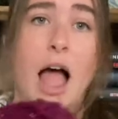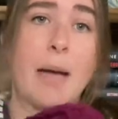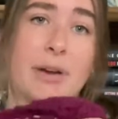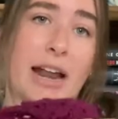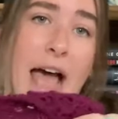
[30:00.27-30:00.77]

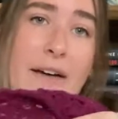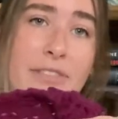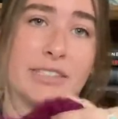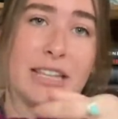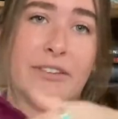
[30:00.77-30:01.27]
I'm gonna have
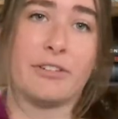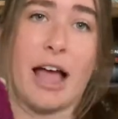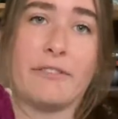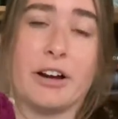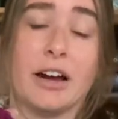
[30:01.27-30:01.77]
this thing
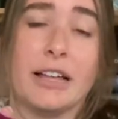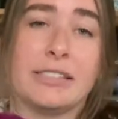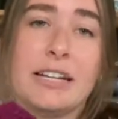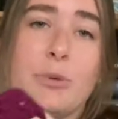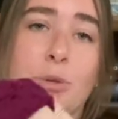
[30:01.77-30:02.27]
forever.
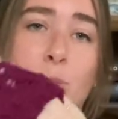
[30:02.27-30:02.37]
It's knit with